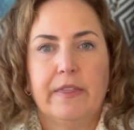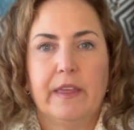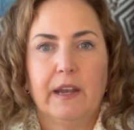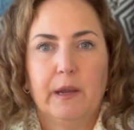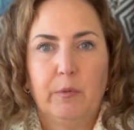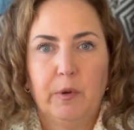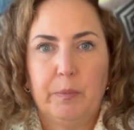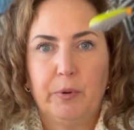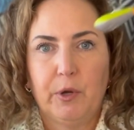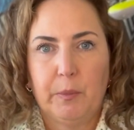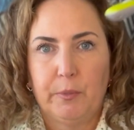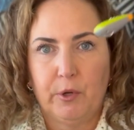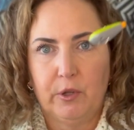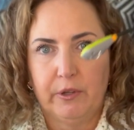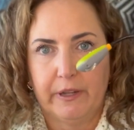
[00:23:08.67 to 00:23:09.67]
then I would put a
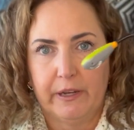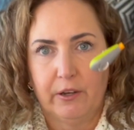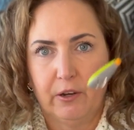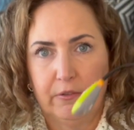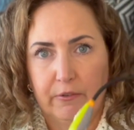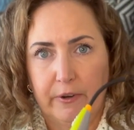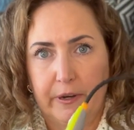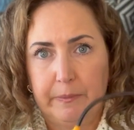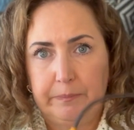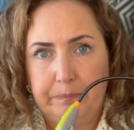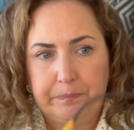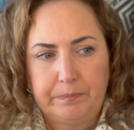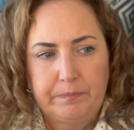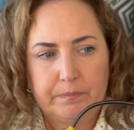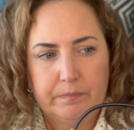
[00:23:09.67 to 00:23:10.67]
book light over it.
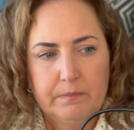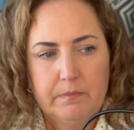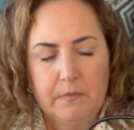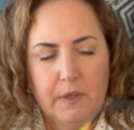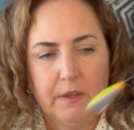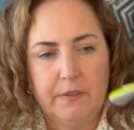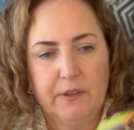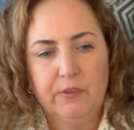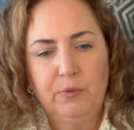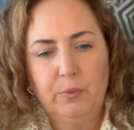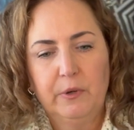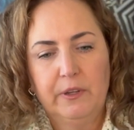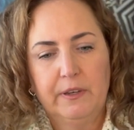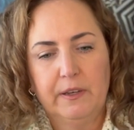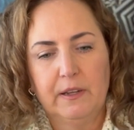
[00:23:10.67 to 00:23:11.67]
This
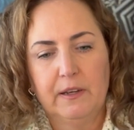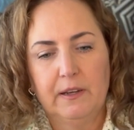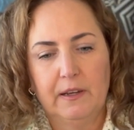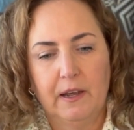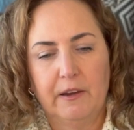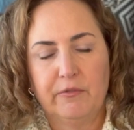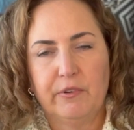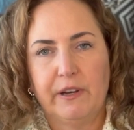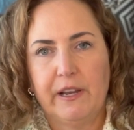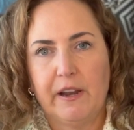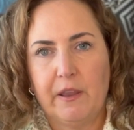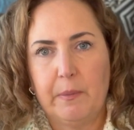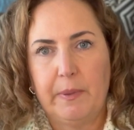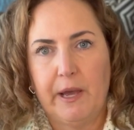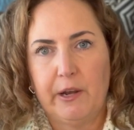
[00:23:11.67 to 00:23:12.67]
one, I've run out
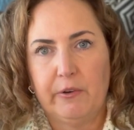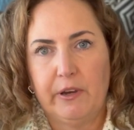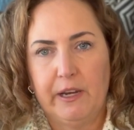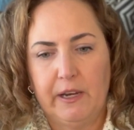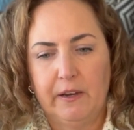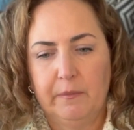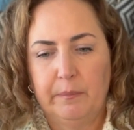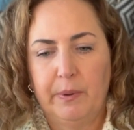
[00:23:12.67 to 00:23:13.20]
of the battery,